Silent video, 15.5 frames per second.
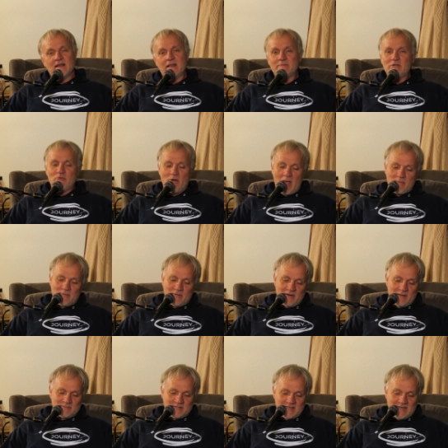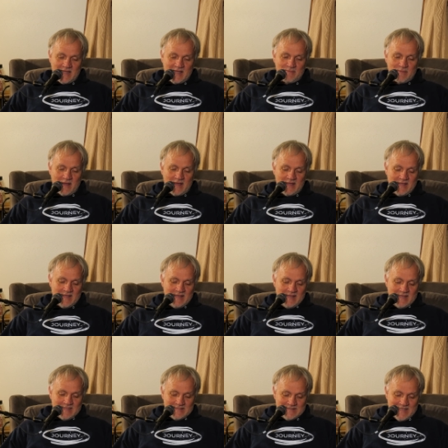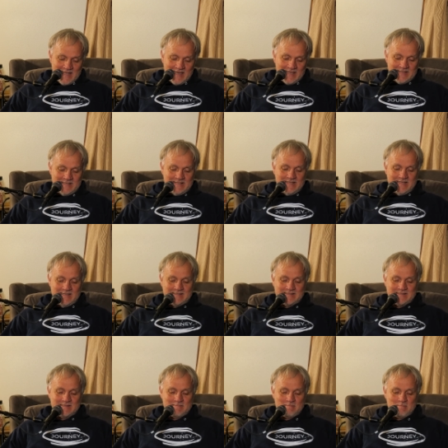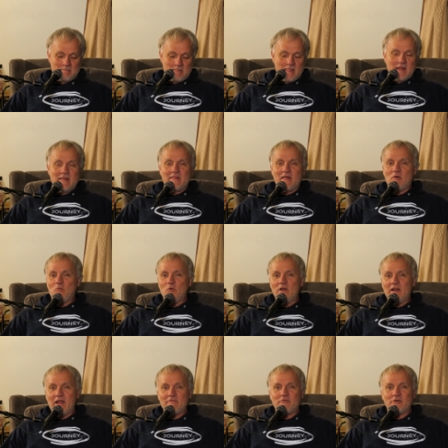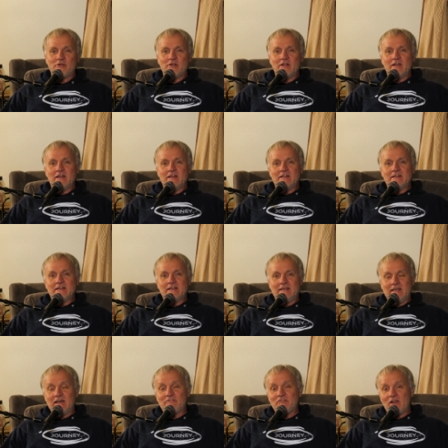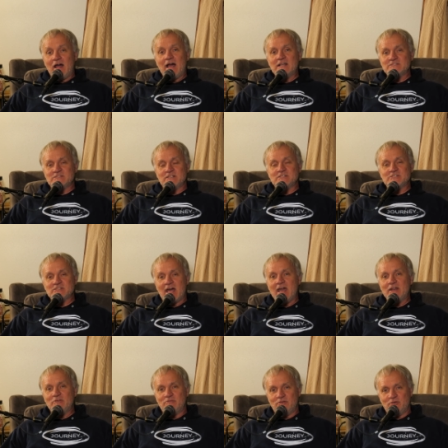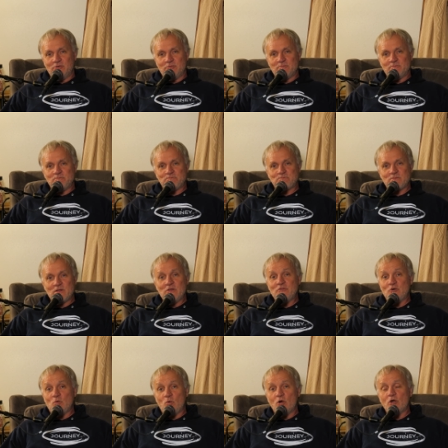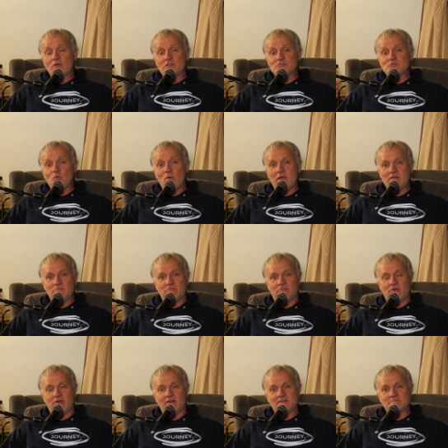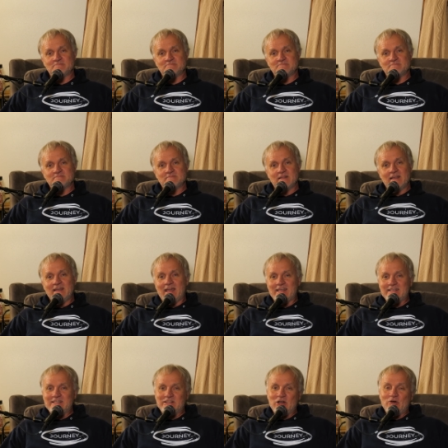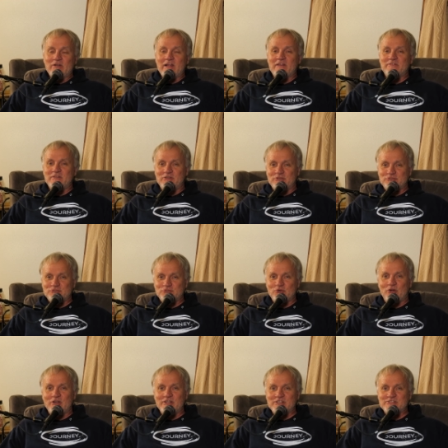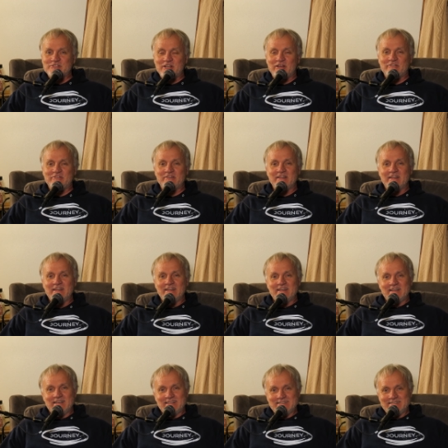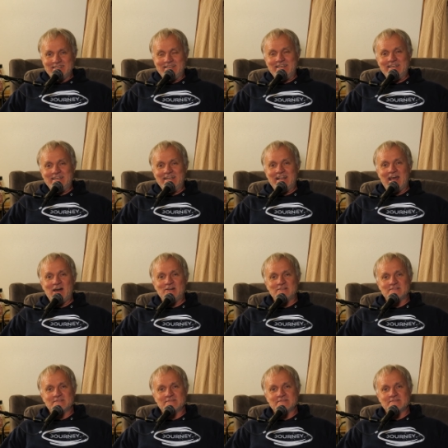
Let me wrap it up today by telling you this that whatever gift lies inside of you, the world is waiting for it. And you don't have to destroy yourself to get it out.